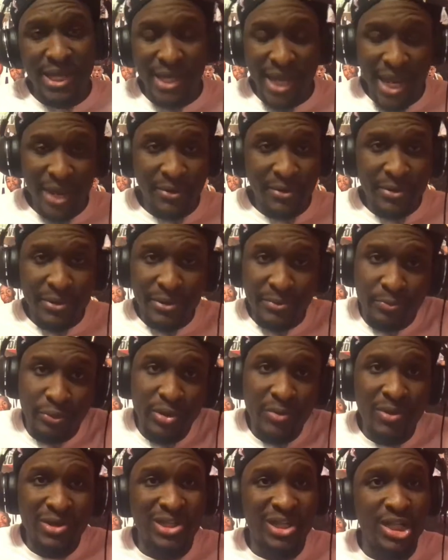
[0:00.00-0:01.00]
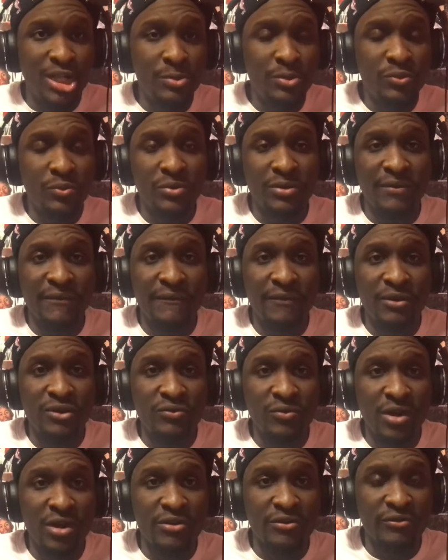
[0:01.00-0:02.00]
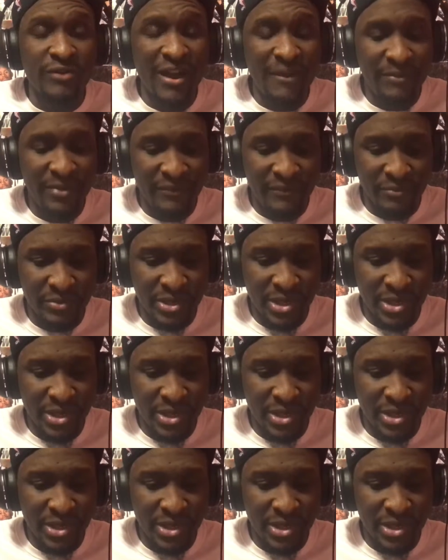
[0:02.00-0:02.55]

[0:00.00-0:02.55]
they pretty much the Clippers won the first-round draft pick from